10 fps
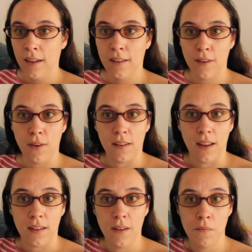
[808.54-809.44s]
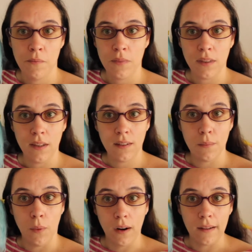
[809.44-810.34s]
stuff like that.
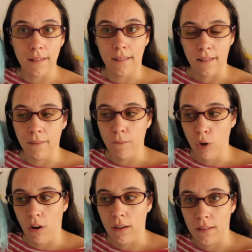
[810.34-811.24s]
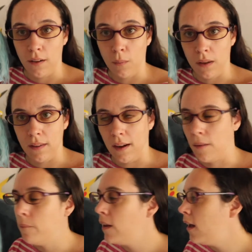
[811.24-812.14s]
This particular doll is gonna be
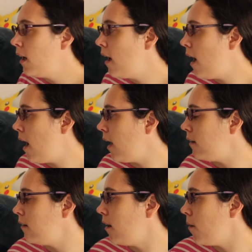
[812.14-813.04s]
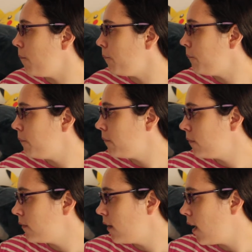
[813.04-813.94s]
there at the
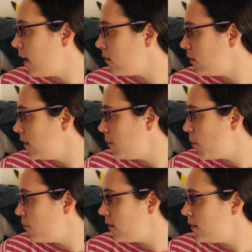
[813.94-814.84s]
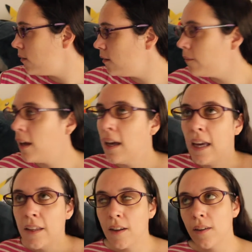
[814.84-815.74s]
Kiki Pop festival.
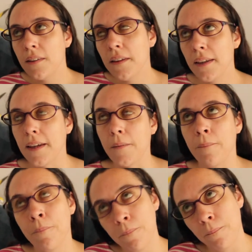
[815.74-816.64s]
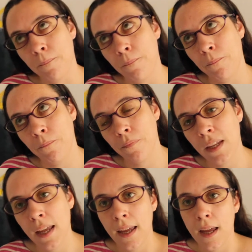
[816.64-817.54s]
So I was thinking,
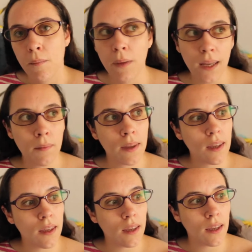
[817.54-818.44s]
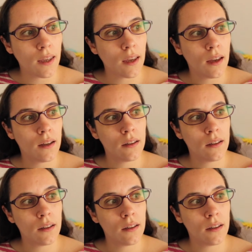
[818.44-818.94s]
maybe